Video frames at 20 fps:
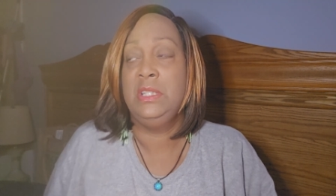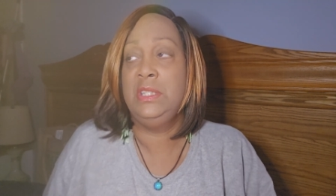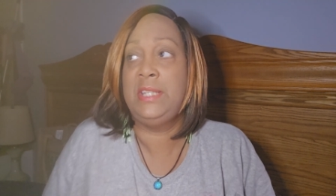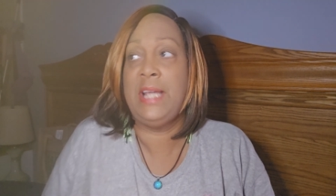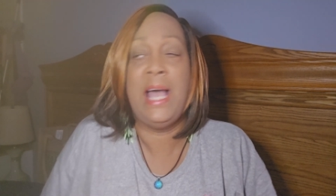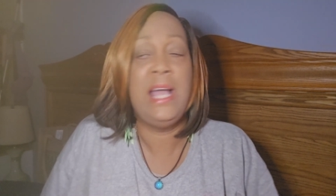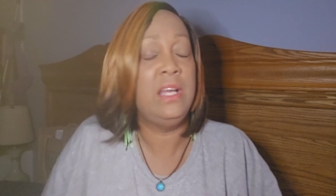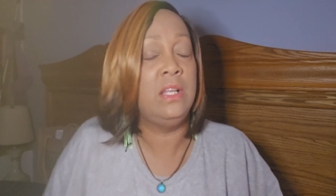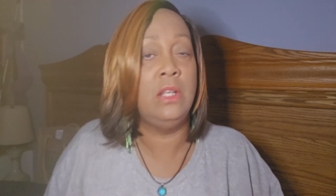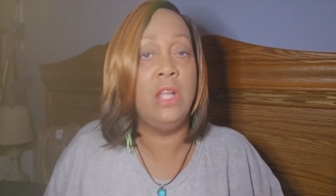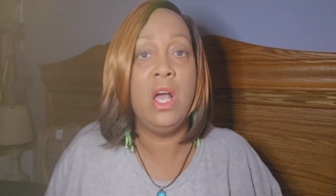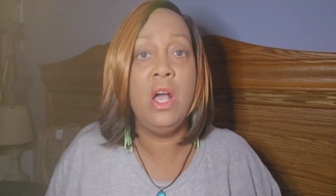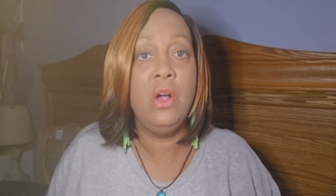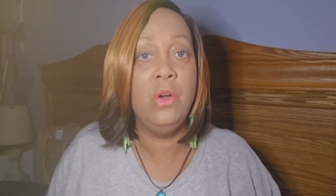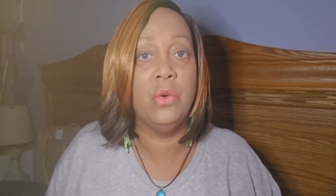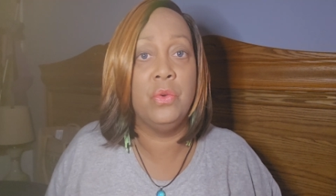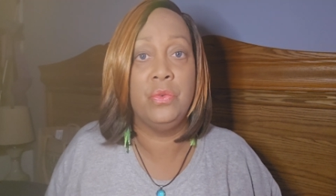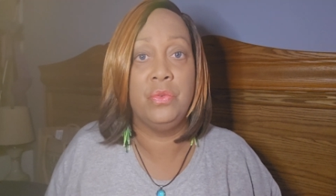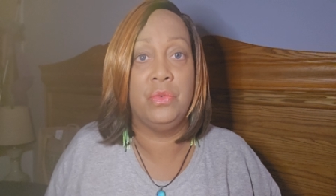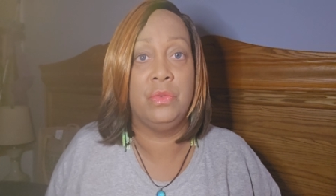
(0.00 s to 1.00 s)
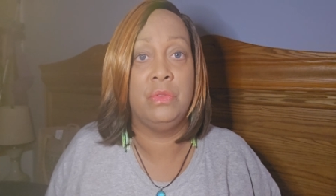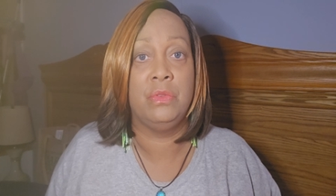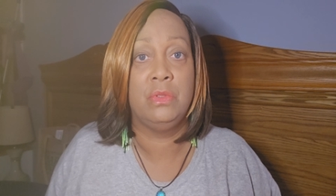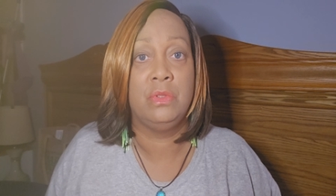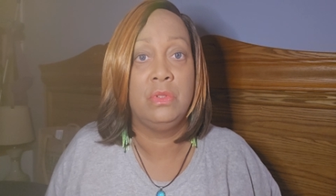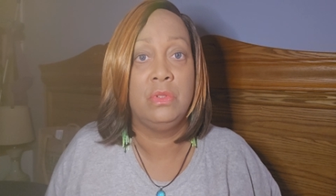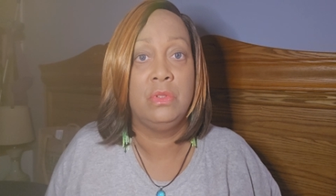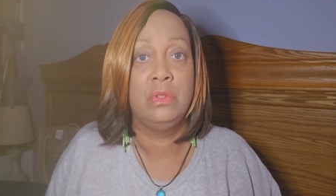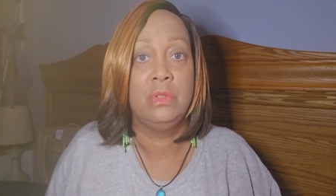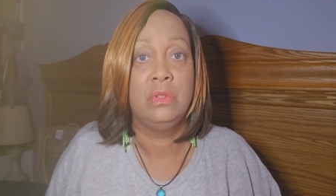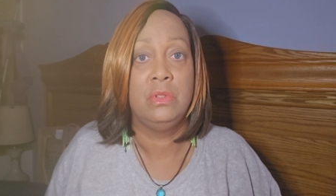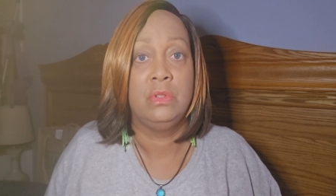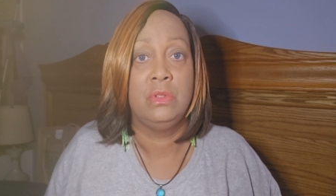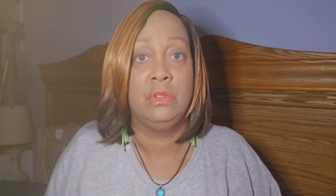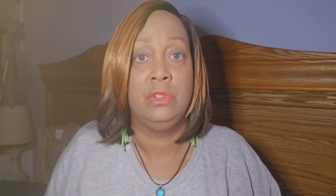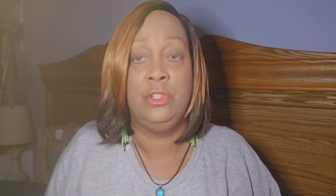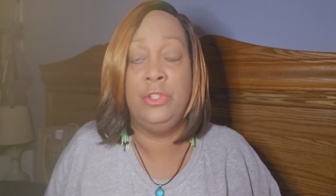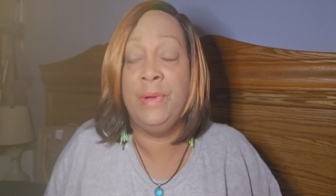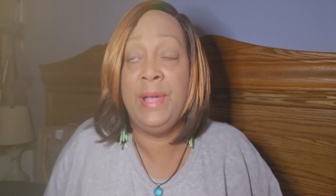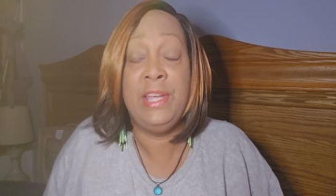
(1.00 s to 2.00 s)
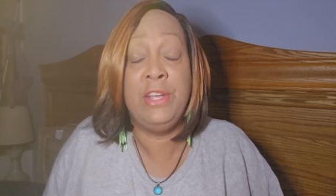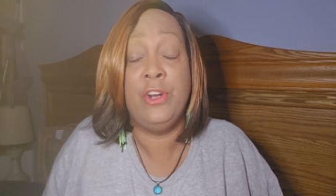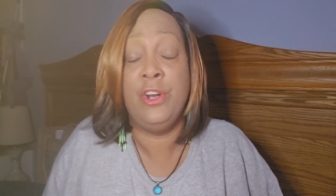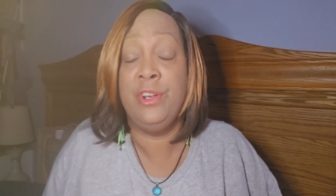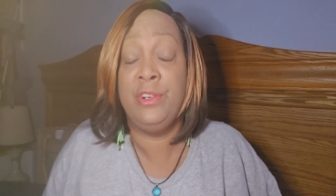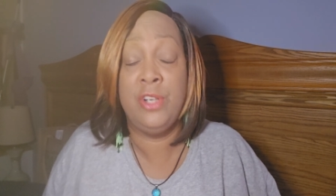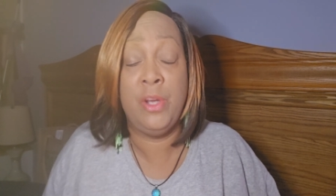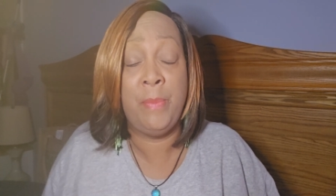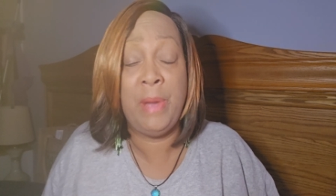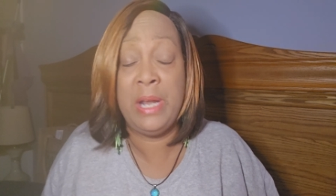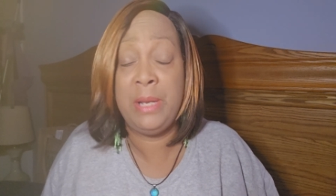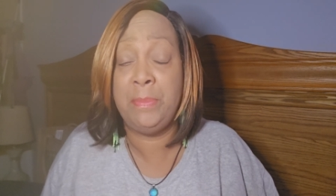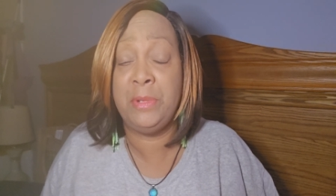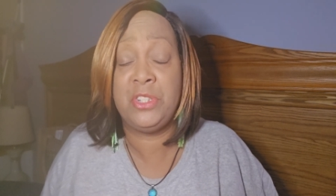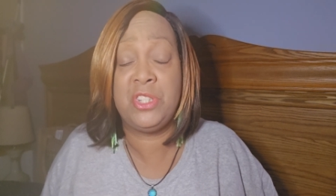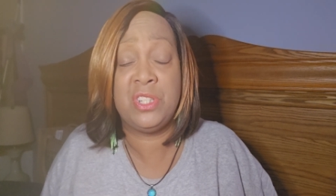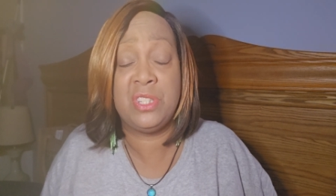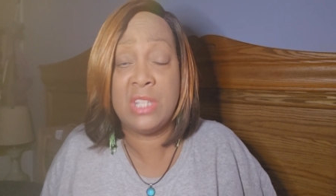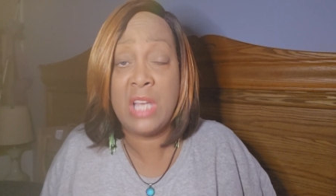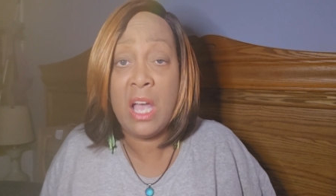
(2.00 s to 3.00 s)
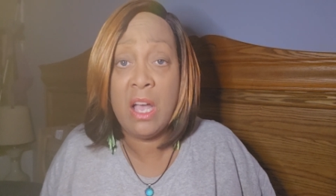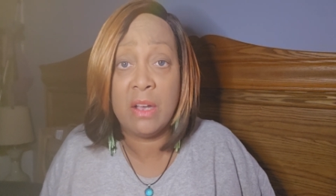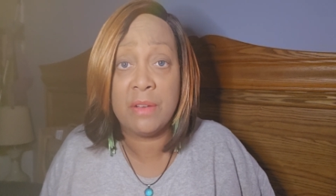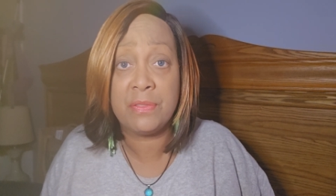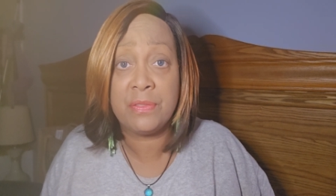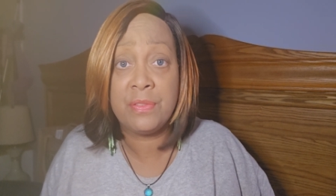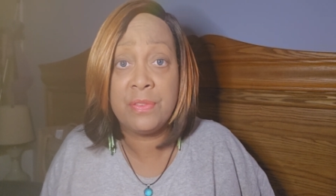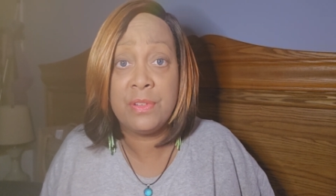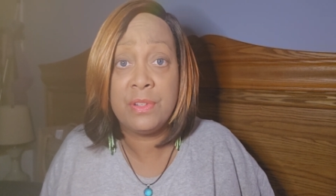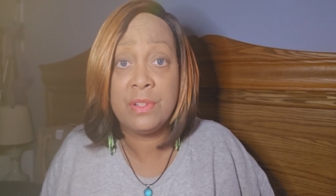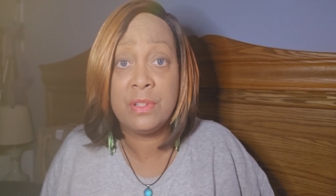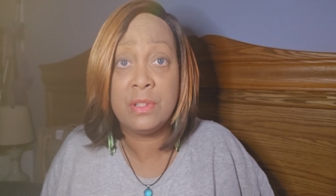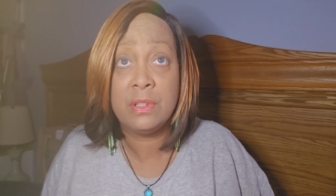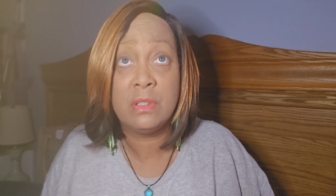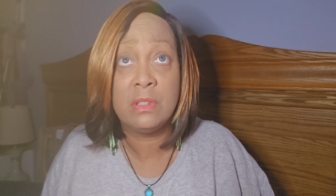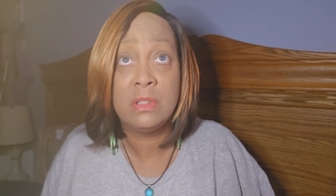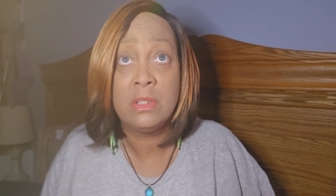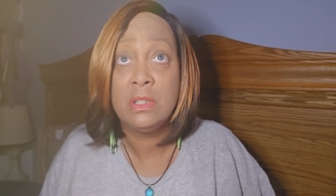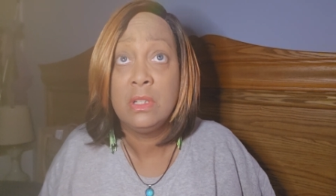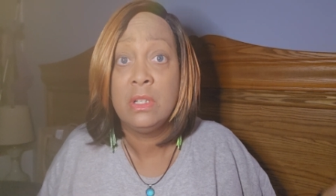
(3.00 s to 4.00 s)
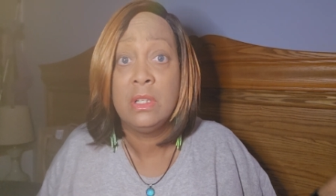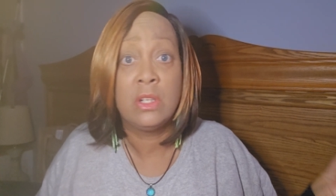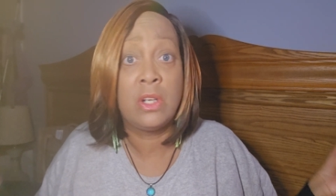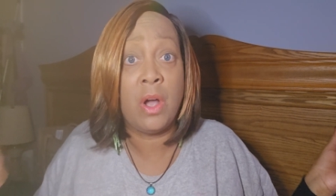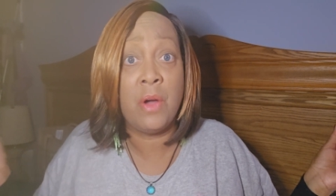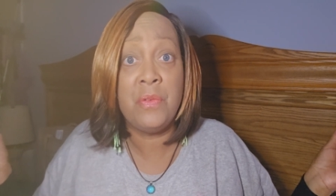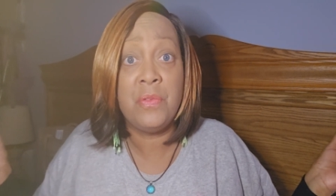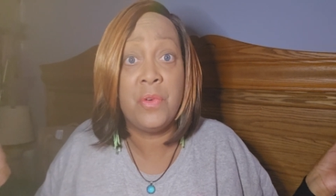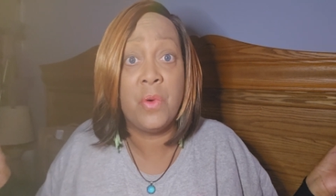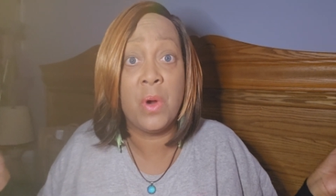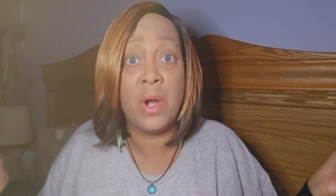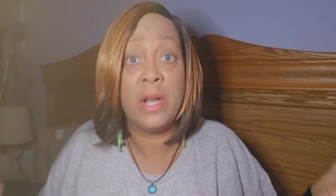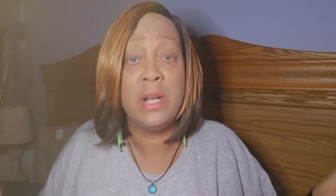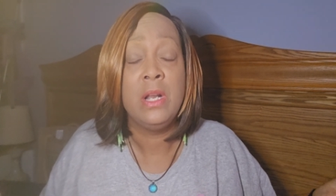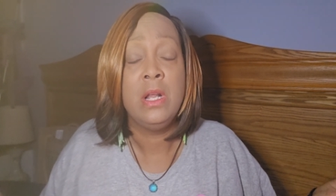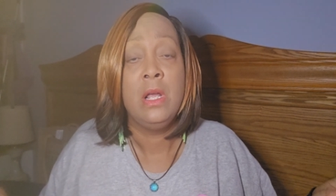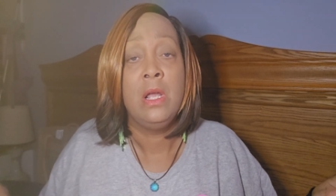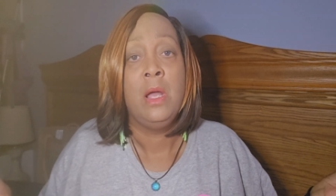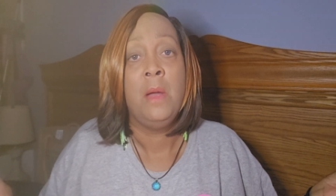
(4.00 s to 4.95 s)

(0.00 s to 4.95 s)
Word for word: Die alone. You ain't hurting nobody but yourself. Go for it.